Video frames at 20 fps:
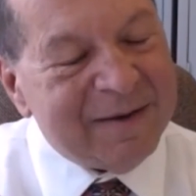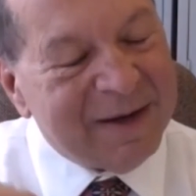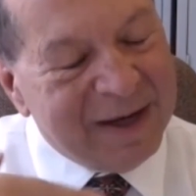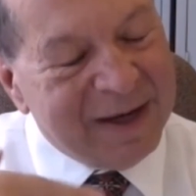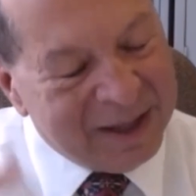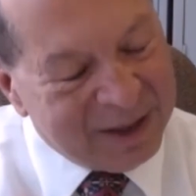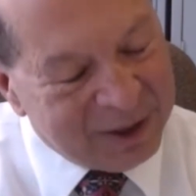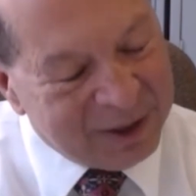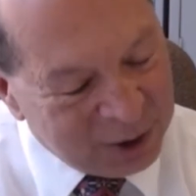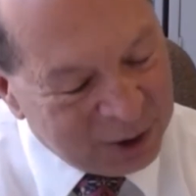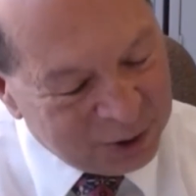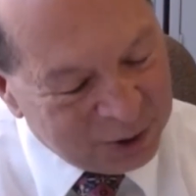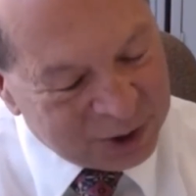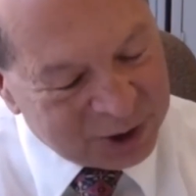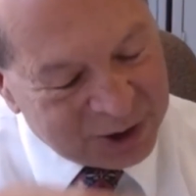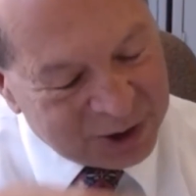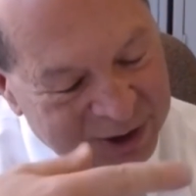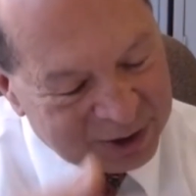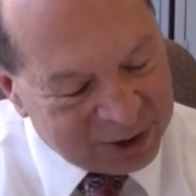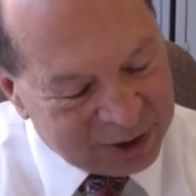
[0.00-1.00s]
and
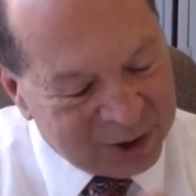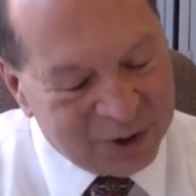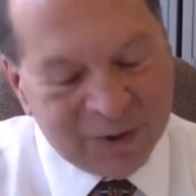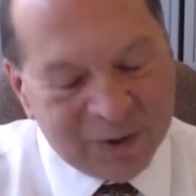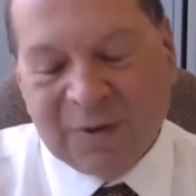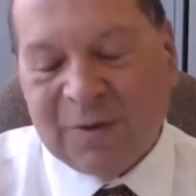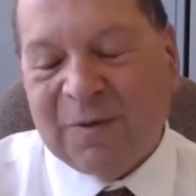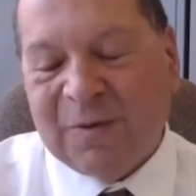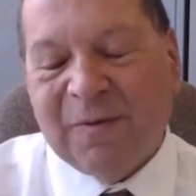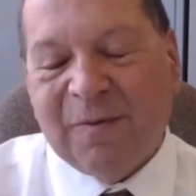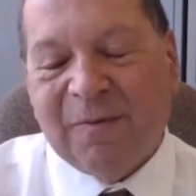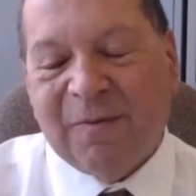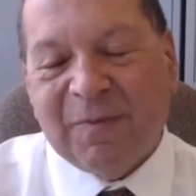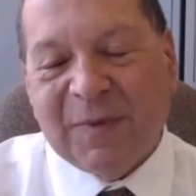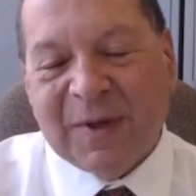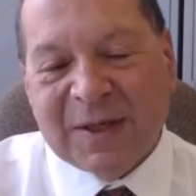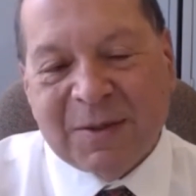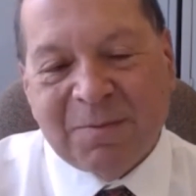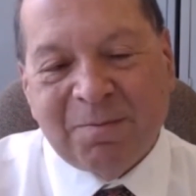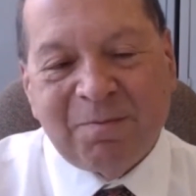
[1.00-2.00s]
used it to
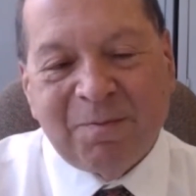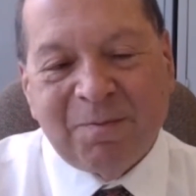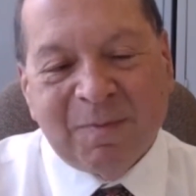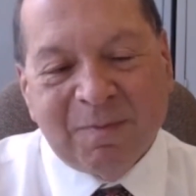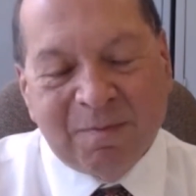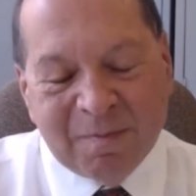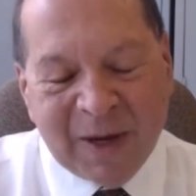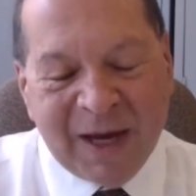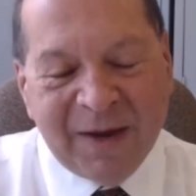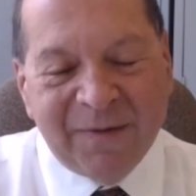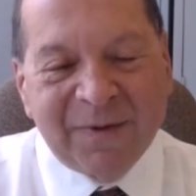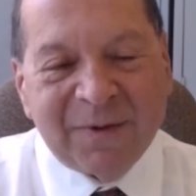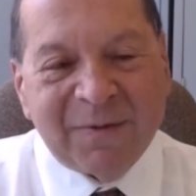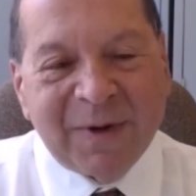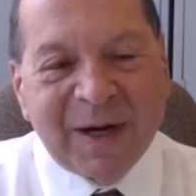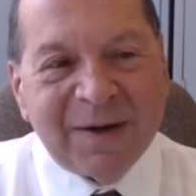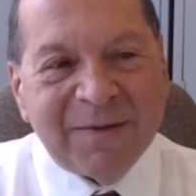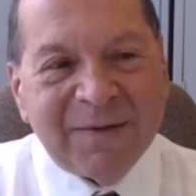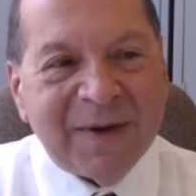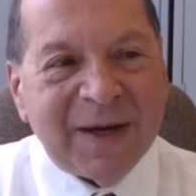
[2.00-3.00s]
pay for the
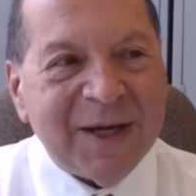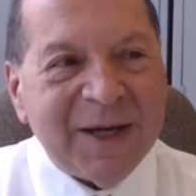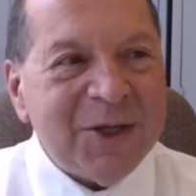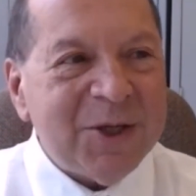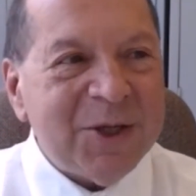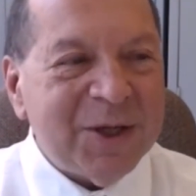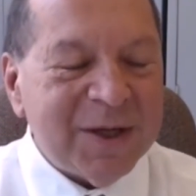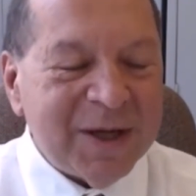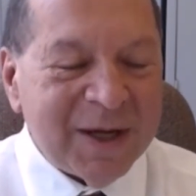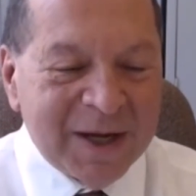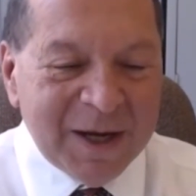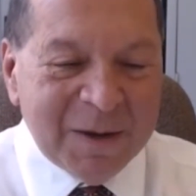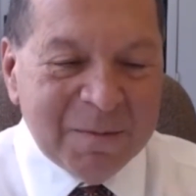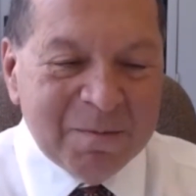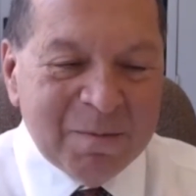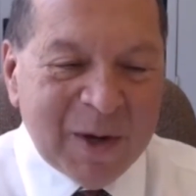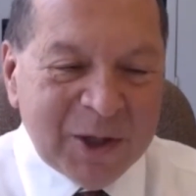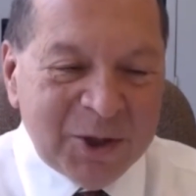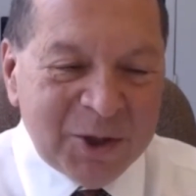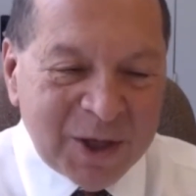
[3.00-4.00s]
renovation,
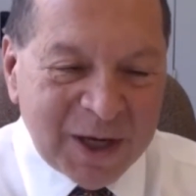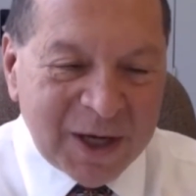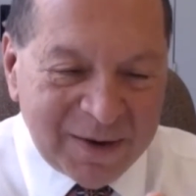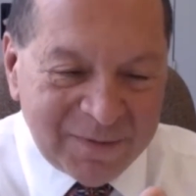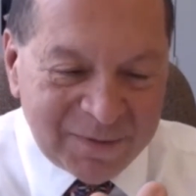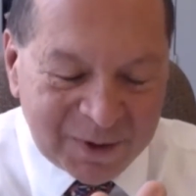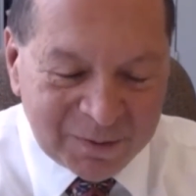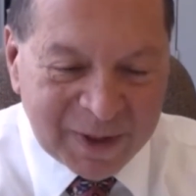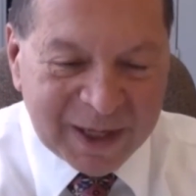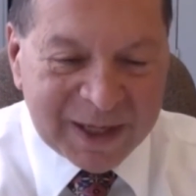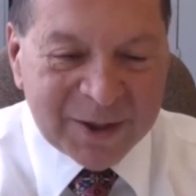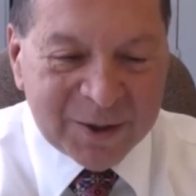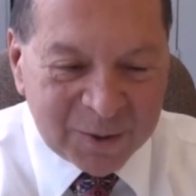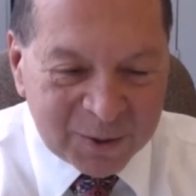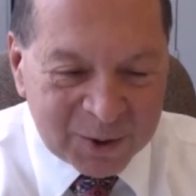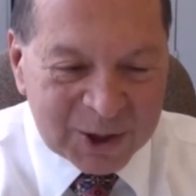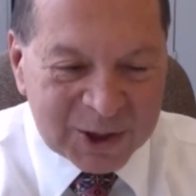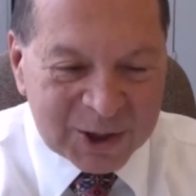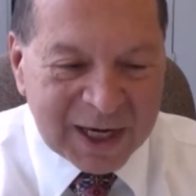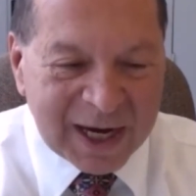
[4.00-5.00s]
but you have the rental
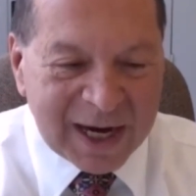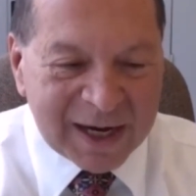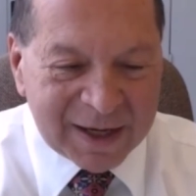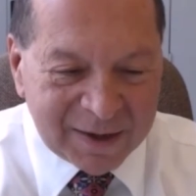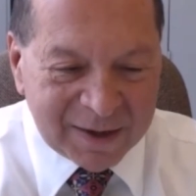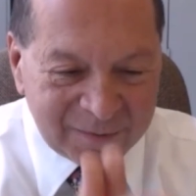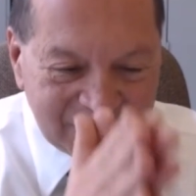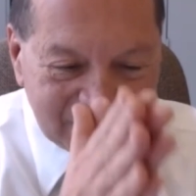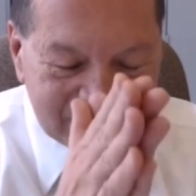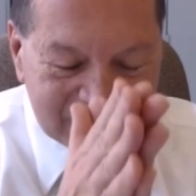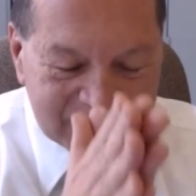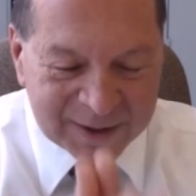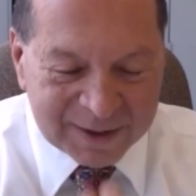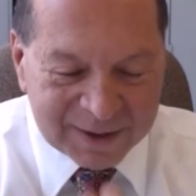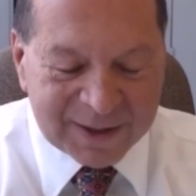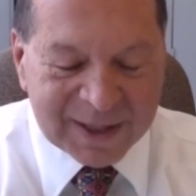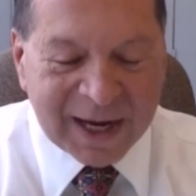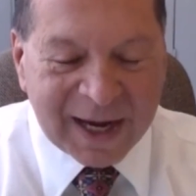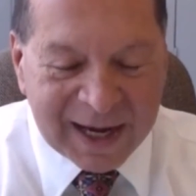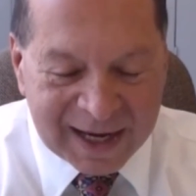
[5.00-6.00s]
starting from the
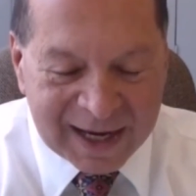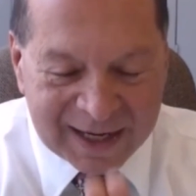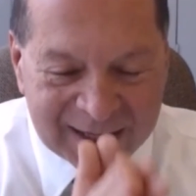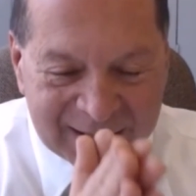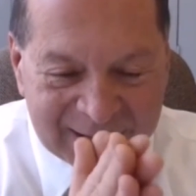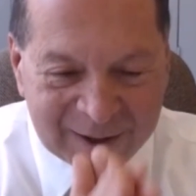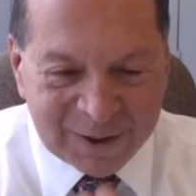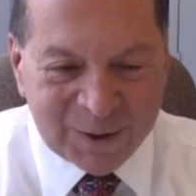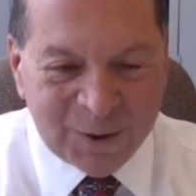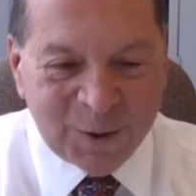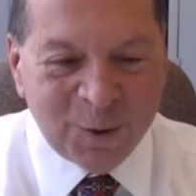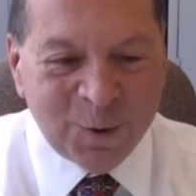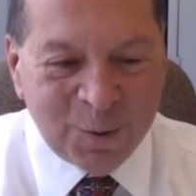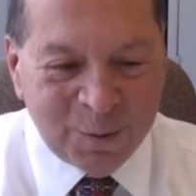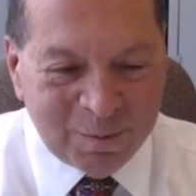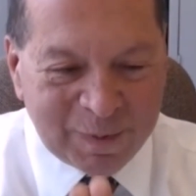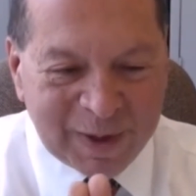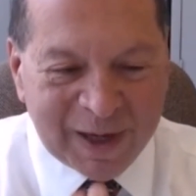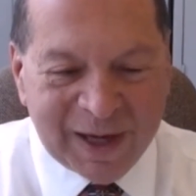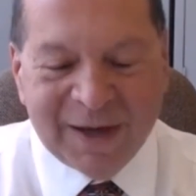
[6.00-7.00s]
day you
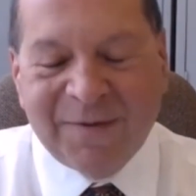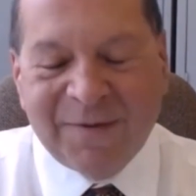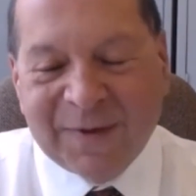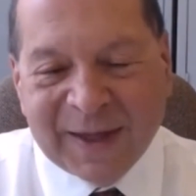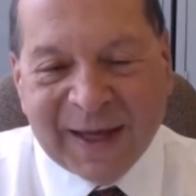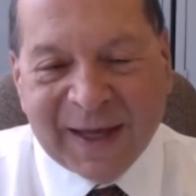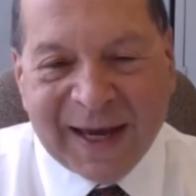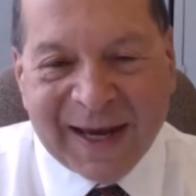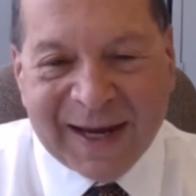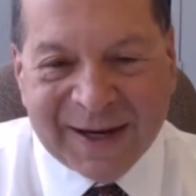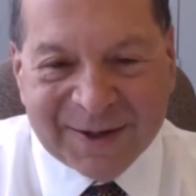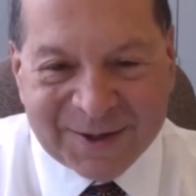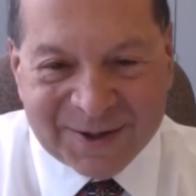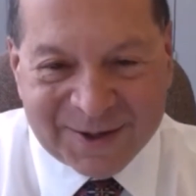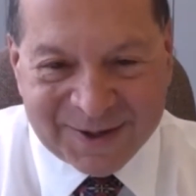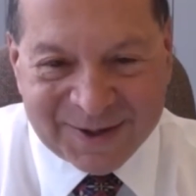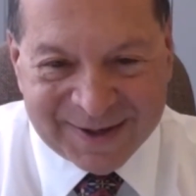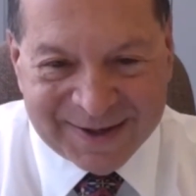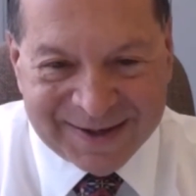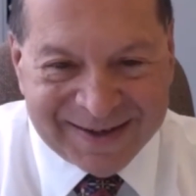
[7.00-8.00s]
pay for the
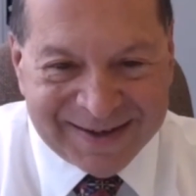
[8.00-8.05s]
house.